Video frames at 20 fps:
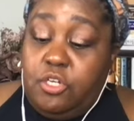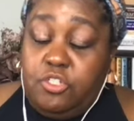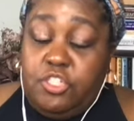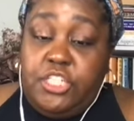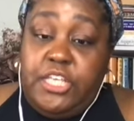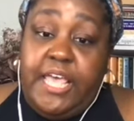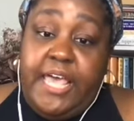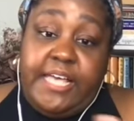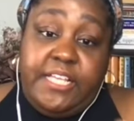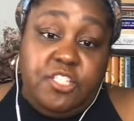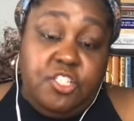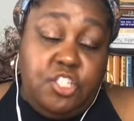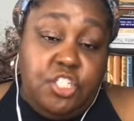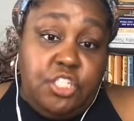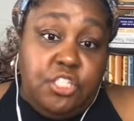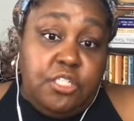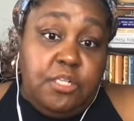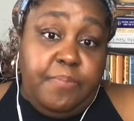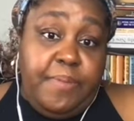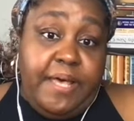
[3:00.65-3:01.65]
she asked
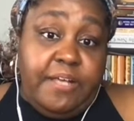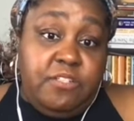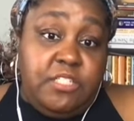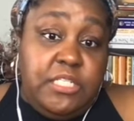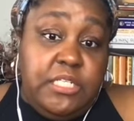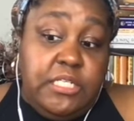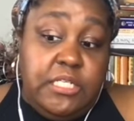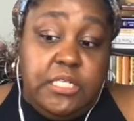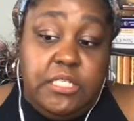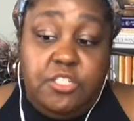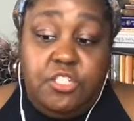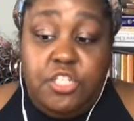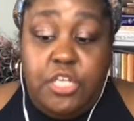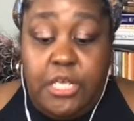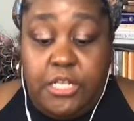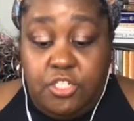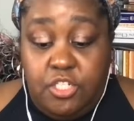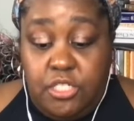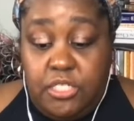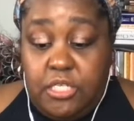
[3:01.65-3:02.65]
Jill about Tina,
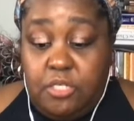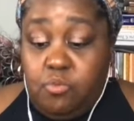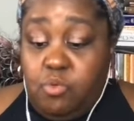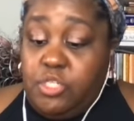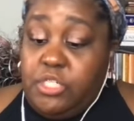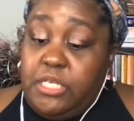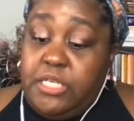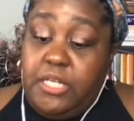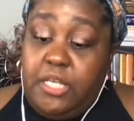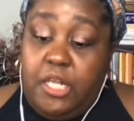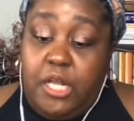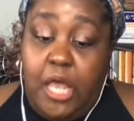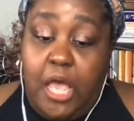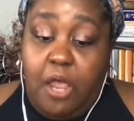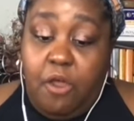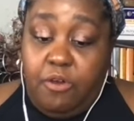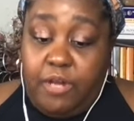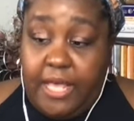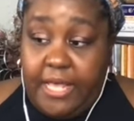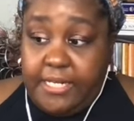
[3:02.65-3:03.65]
and she says, well, Tina and I
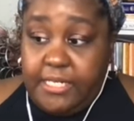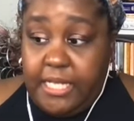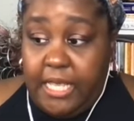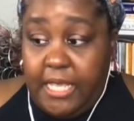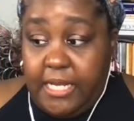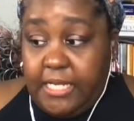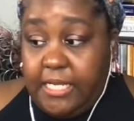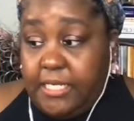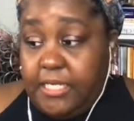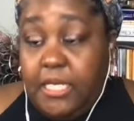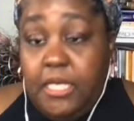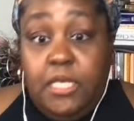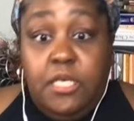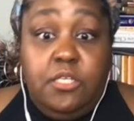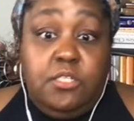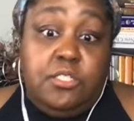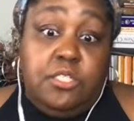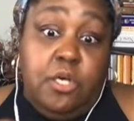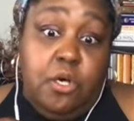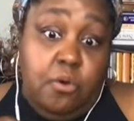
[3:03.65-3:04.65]
are not dating.
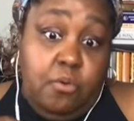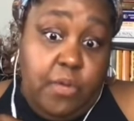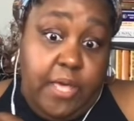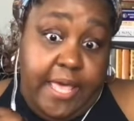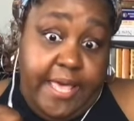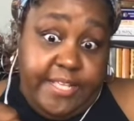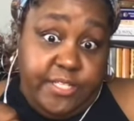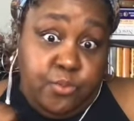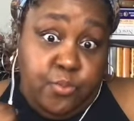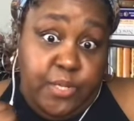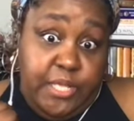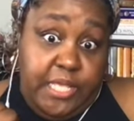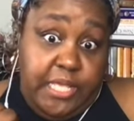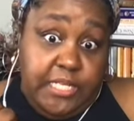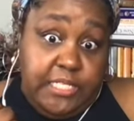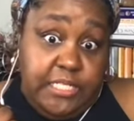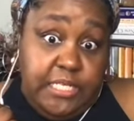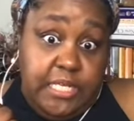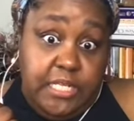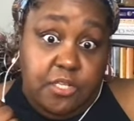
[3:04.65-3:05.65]
So as we
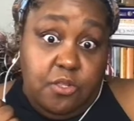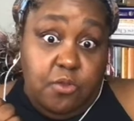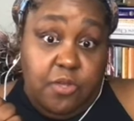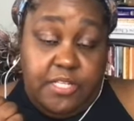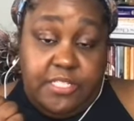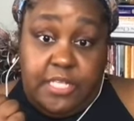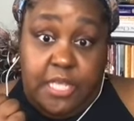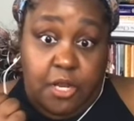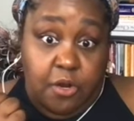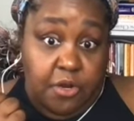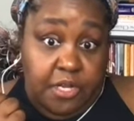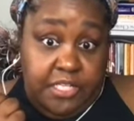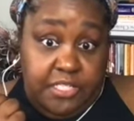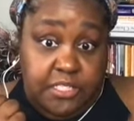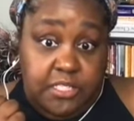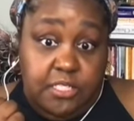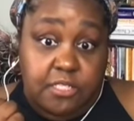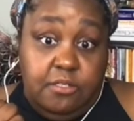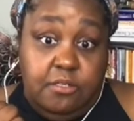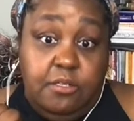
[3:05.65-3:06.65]
continue, because Eric is
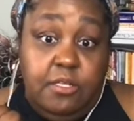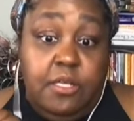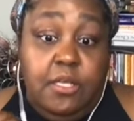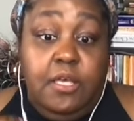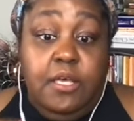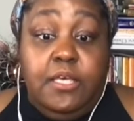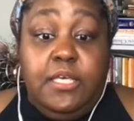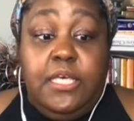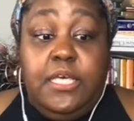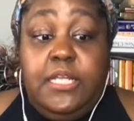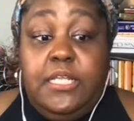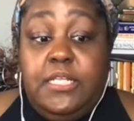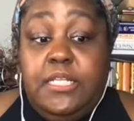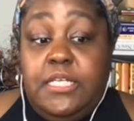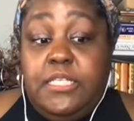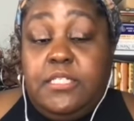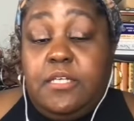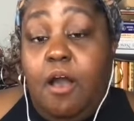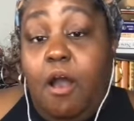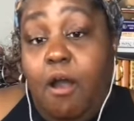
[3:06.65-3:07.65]
still getting
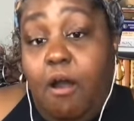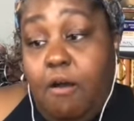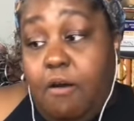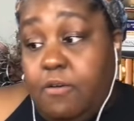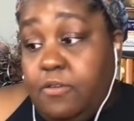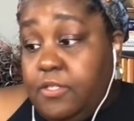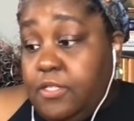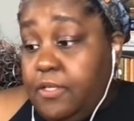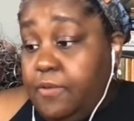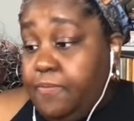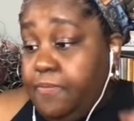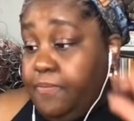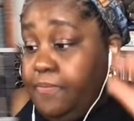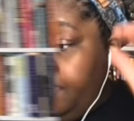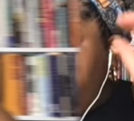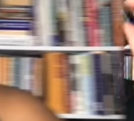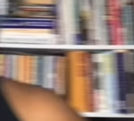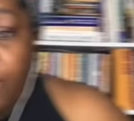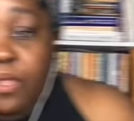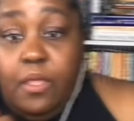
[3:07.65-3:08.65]
these calls.
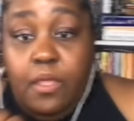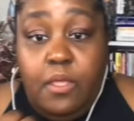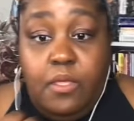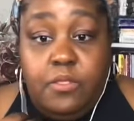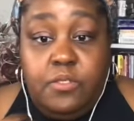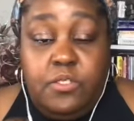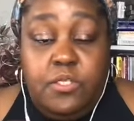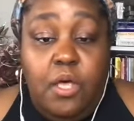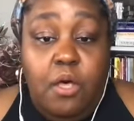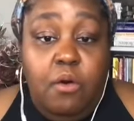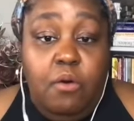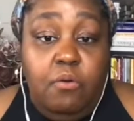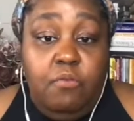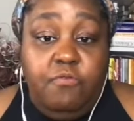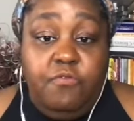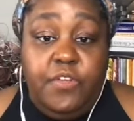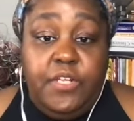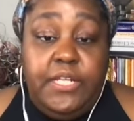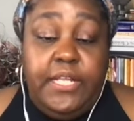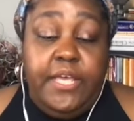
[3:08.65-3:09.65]
So
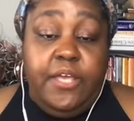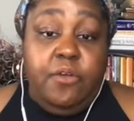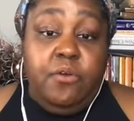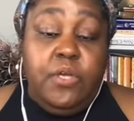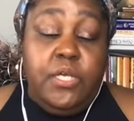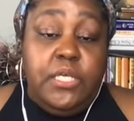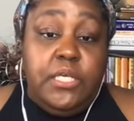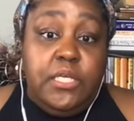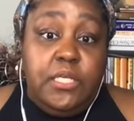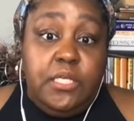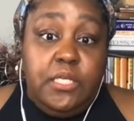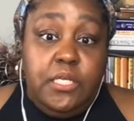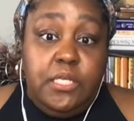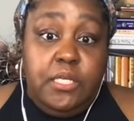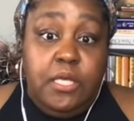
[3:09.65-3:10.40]
Valeria,